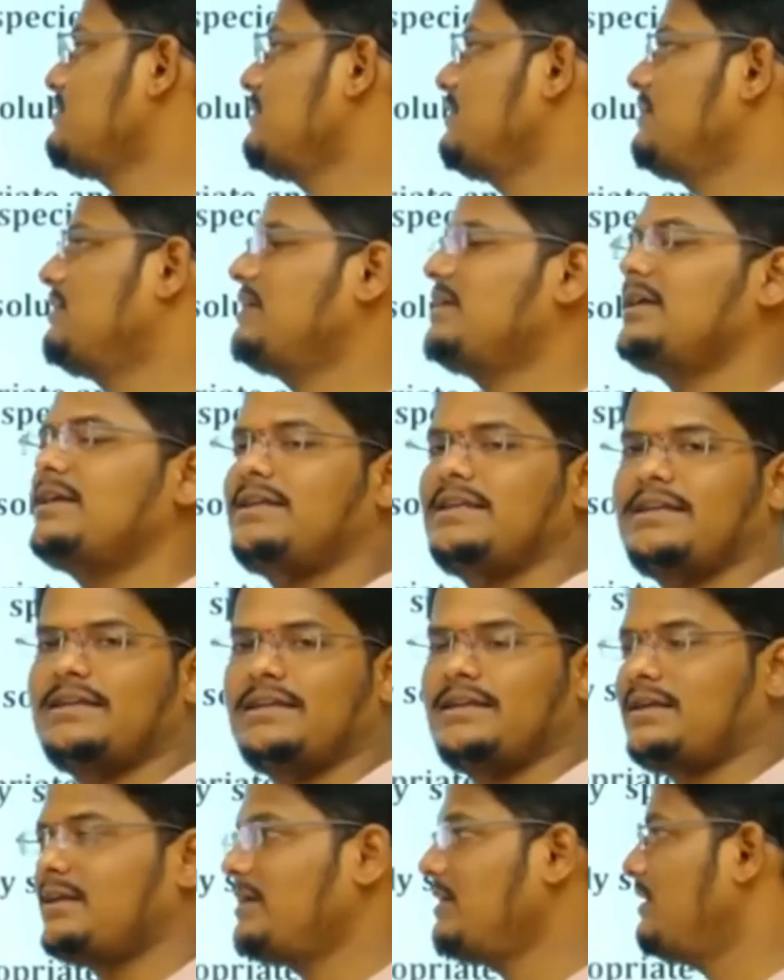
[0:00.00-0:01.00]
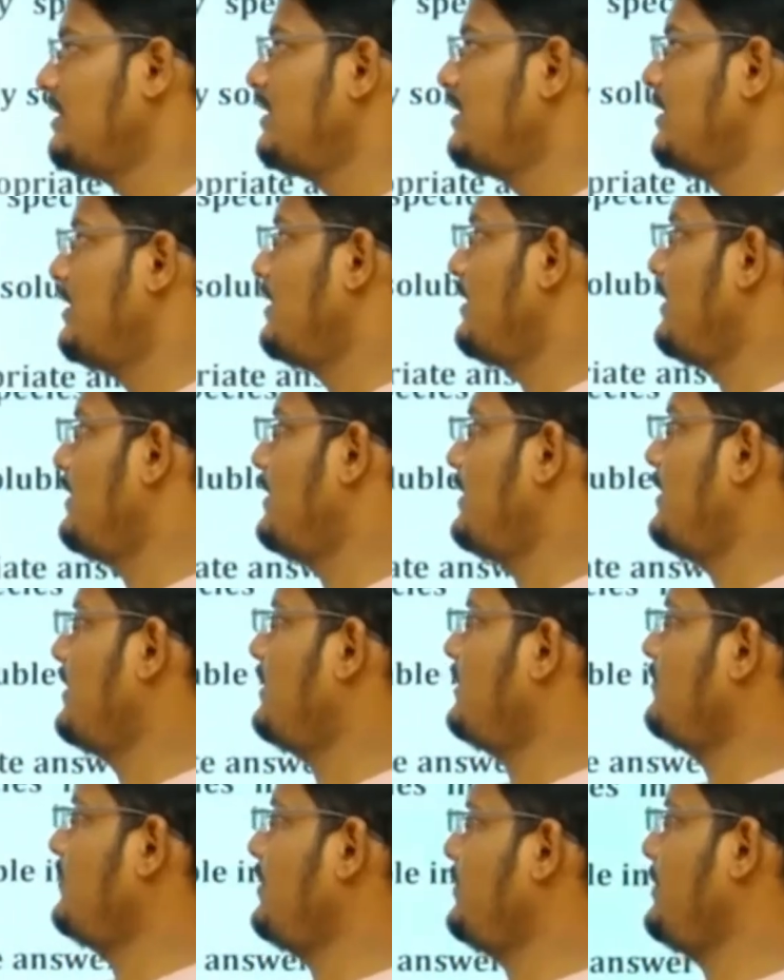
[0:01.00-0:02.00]
DDT. It
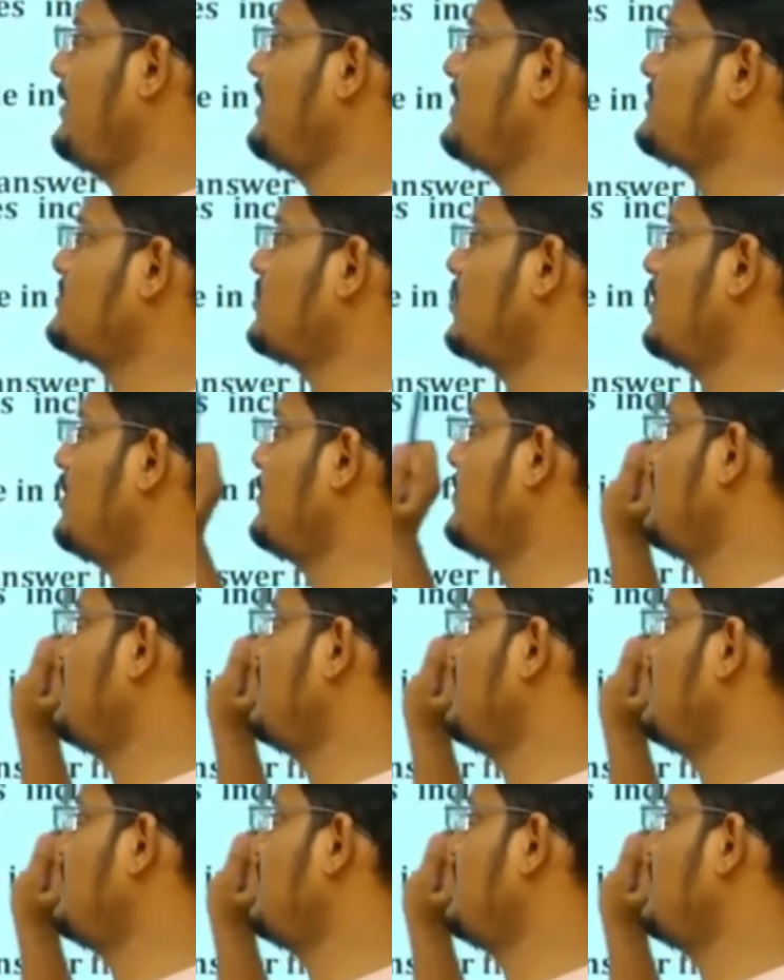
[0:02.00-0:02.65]
will be insoluble in